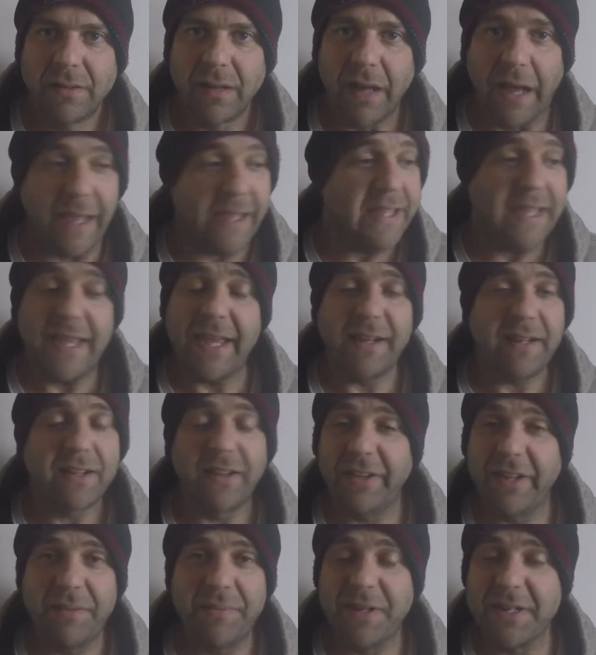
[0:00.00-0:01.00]
I can't
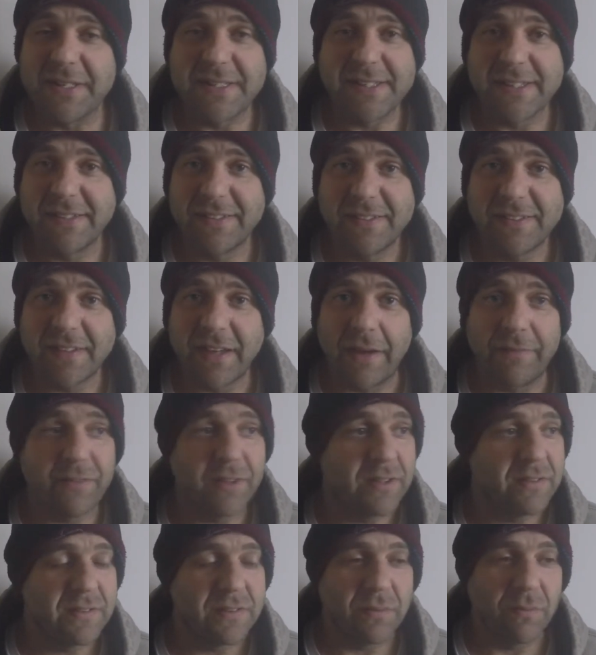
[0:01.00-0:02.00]
claim innocence. I've
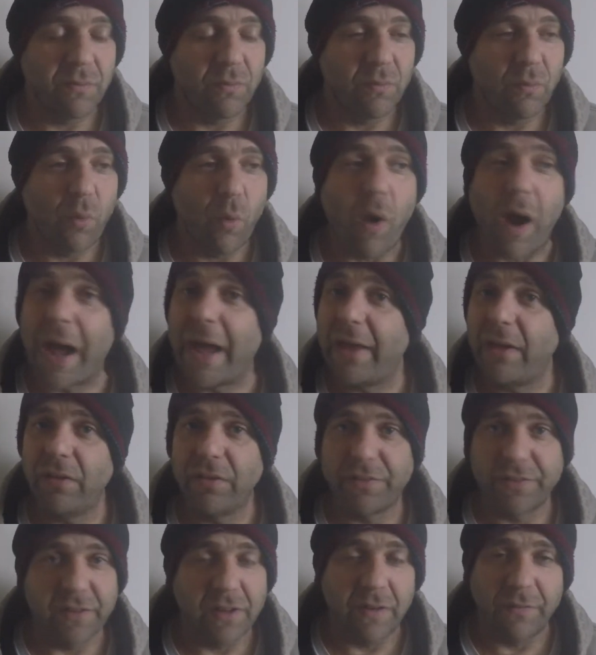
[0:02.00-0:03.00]
done some
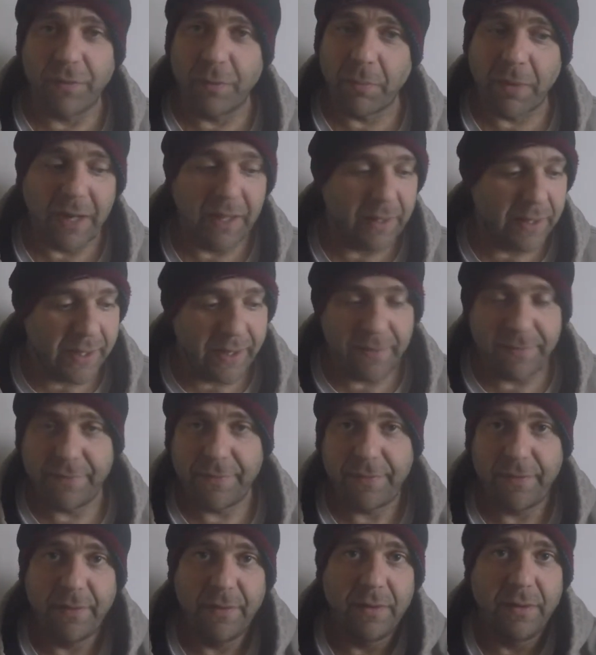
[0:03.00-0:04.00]
wild stuff in my
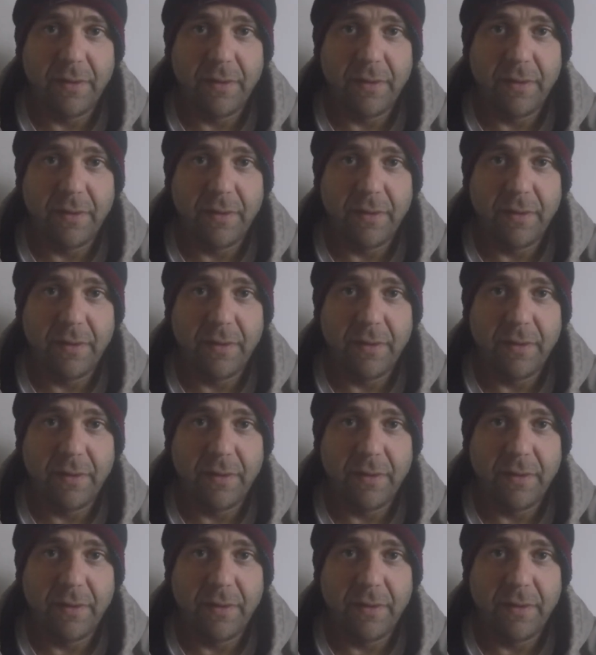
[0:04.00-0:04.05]
life.